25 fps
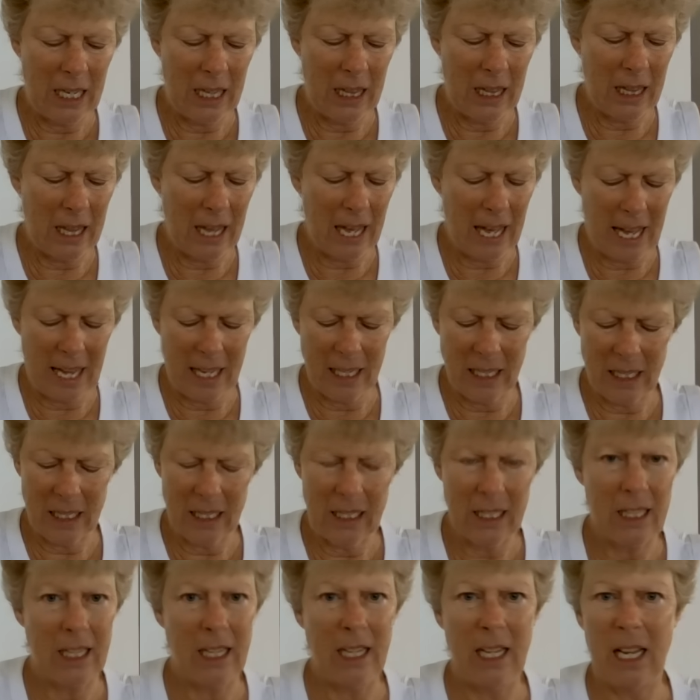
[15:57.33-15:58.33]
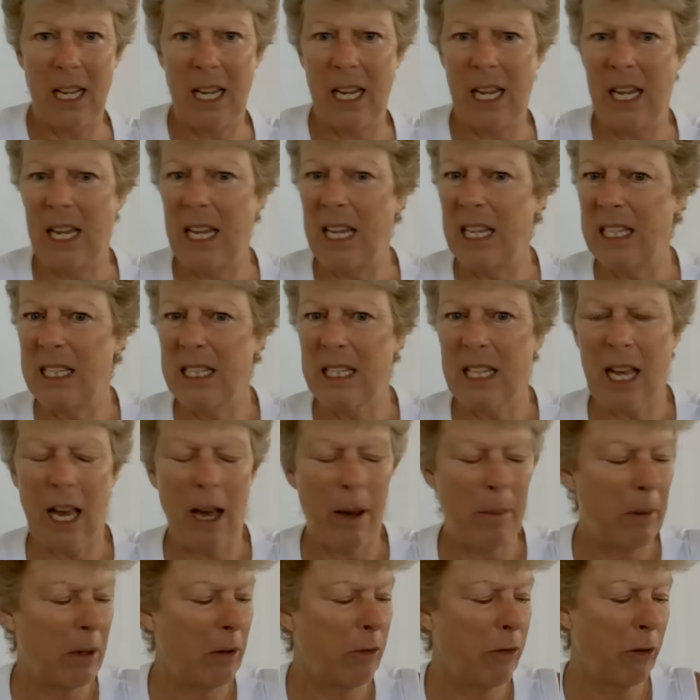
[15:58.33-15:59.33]
in that it's
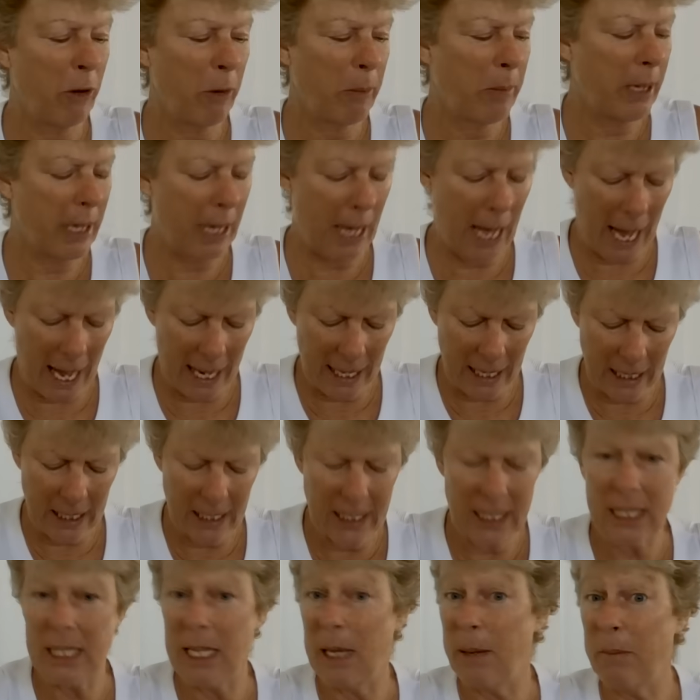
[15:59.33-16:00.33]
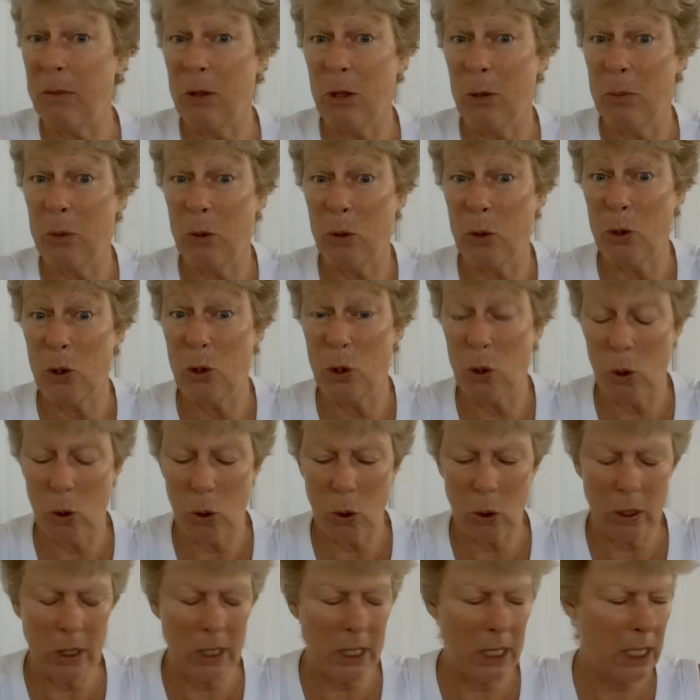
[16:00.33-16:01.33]
coming from an unacceptable
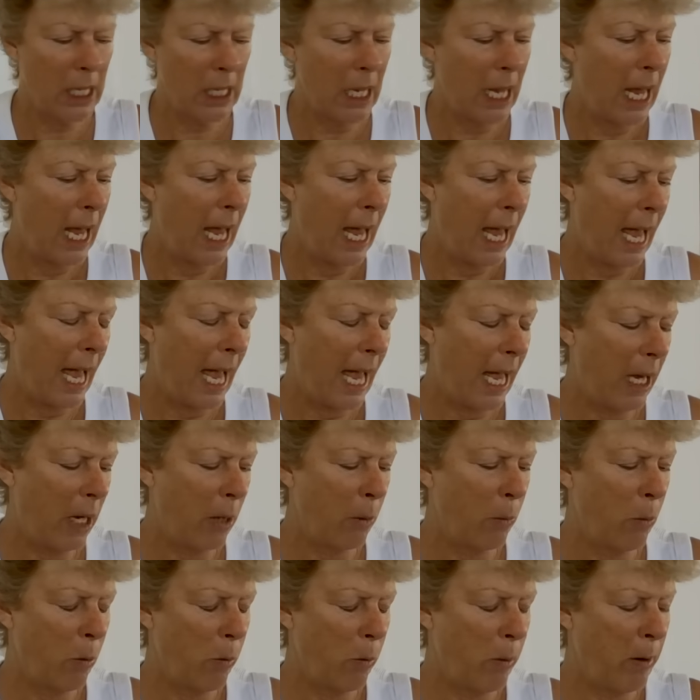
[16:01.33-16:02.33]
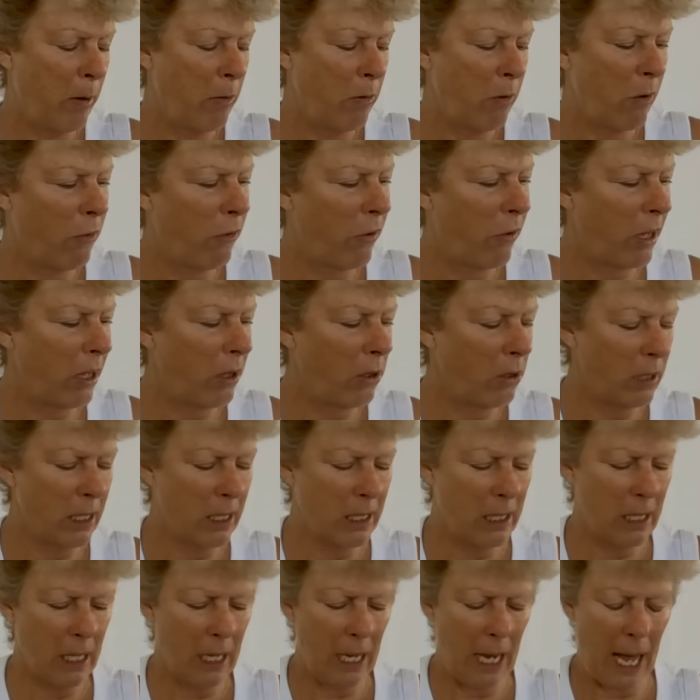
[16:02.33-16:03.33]
source. And it will be revealed
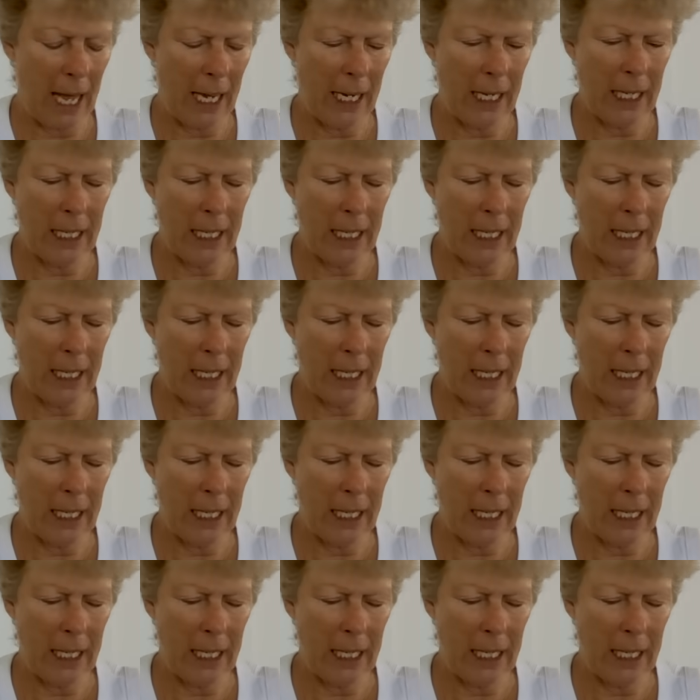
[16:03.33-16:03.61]
as an